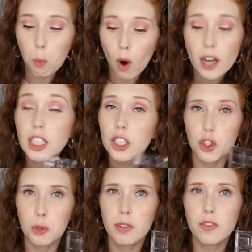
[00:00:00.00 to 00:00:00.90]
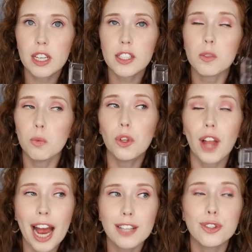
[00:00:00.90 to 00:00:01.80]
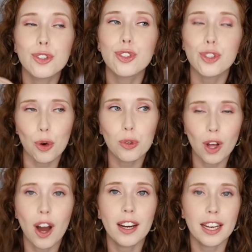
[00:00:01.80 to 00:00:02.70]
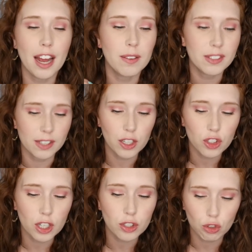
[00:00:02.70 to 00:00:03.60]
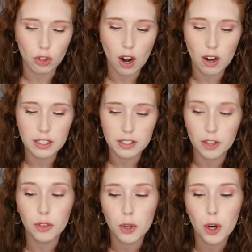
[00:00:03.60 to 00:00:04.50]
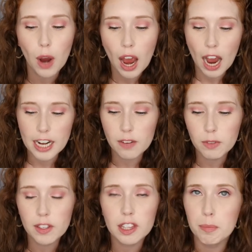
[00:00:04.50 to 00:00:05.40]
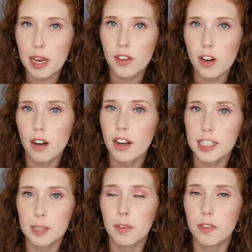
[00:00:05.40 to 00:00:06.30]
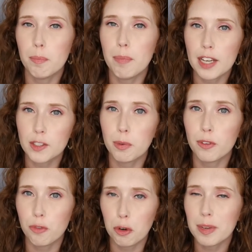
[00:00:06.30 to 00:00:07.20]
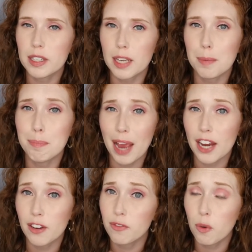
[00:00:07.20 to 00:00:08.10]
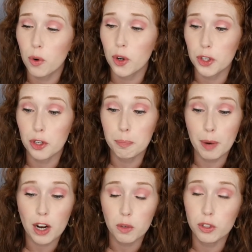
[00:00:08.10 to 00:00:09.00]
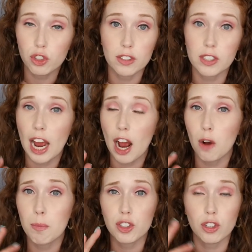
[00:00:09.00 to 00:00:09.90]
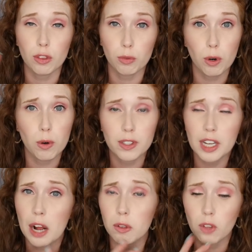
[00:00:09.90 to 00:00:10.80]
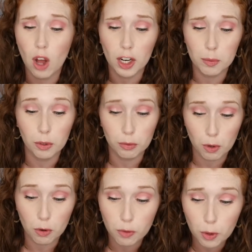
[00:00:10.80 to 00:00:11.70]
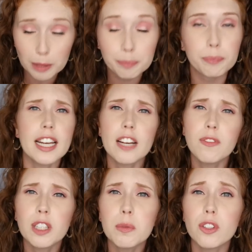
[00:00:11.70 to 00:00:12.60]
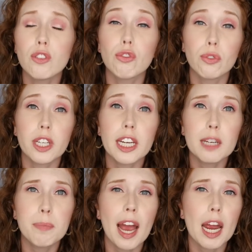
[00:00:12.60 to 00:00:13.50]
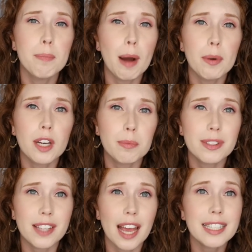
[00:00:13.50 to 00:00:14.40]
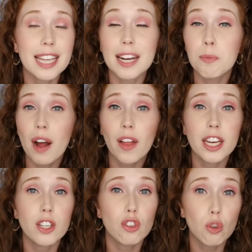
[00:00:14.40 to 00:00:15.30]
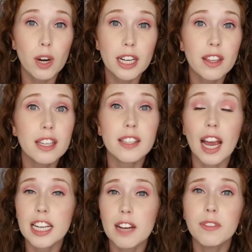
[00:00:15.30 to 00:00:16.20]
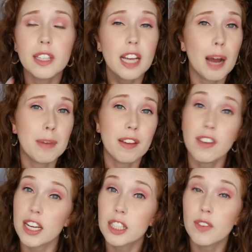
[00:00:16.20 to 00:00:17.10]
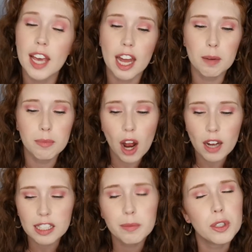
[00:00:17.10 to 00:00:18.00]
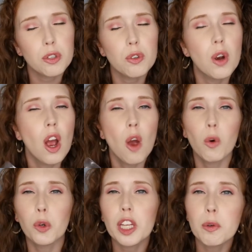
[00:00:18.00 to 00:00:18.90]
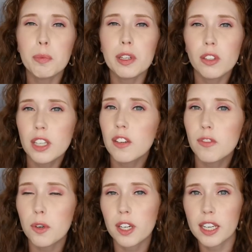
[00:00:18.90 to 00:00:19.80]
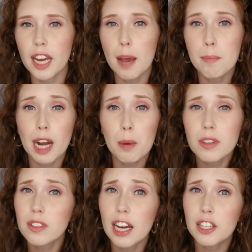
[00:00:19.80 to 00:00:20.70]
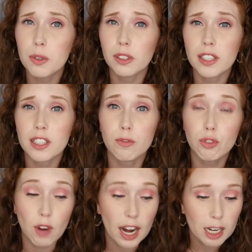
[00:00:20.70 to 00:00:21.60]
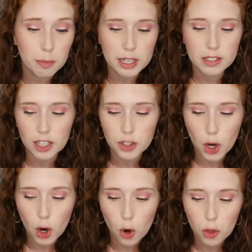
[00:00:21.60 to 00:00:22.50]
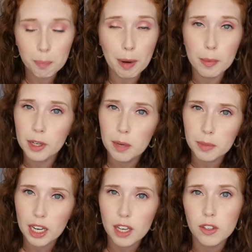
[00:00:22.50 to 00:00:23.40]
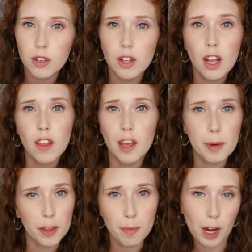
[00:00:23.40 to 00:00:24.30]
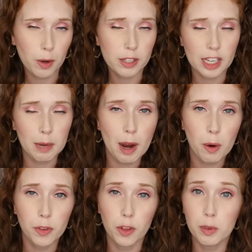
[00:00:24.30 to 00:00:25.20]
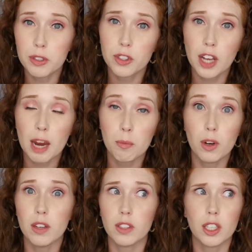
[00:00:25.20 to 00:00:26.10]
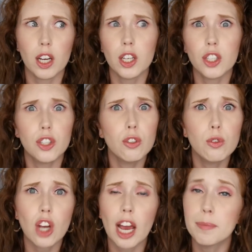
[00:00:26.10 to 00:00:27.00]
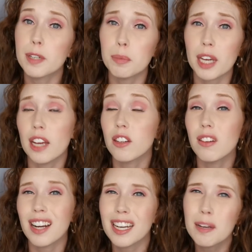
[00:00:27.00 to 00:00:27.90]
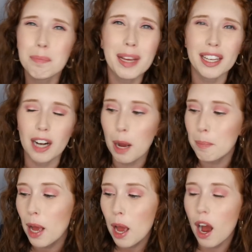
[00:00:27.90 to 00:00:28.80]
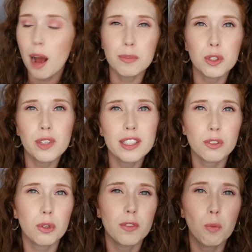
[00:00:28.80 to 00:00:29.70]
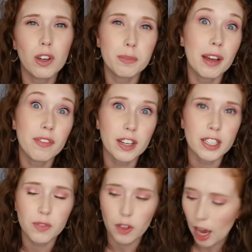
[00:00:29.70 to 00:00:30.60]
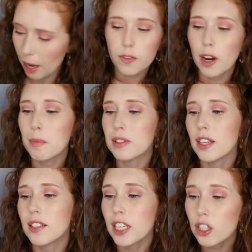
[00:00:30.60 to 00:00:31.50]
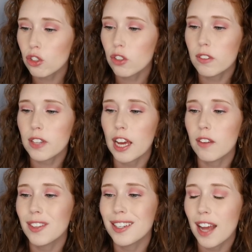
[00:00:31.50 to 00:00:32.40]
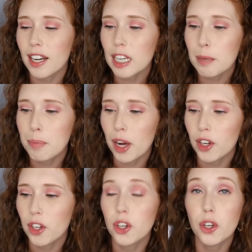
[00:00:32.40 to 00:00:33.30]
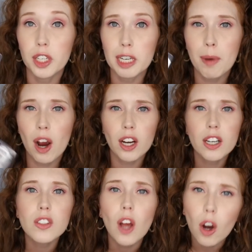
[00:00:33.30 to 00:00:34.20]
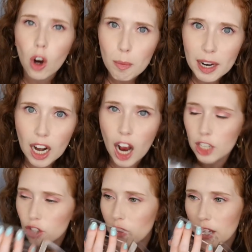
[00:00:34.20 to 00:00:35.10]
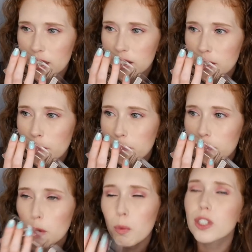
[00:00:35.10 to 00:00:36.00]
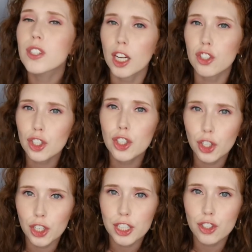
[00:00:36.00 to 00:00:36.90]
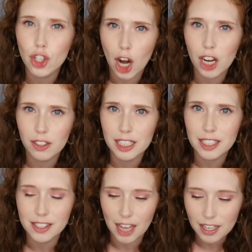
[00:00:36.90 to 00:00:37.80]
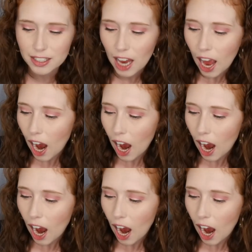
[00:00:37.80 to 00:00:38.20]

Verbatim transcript: One cube of this will last so long and have such a strong scent throw. I definitely think the Bathing Garden has some of the best performance and bang for your buck with just how much it throws and how long it will throw for. I definitely was intrigued by a bubblegum scent and while I enjoyed this, I definitely got my fix of it and I'm not someone who really would be looking for it again, but I was glad to at least have tried it because I know the bubblegum candle that Bath & Body Works came out with in the wintertime was like a huge hyped up candle and I didn't pick it up. Um, so this sort of was my fix for that. From Scentsationals, I have the Nutty Butter Cookie Bars. Oh my gosh, this was such a good chocolatey scent.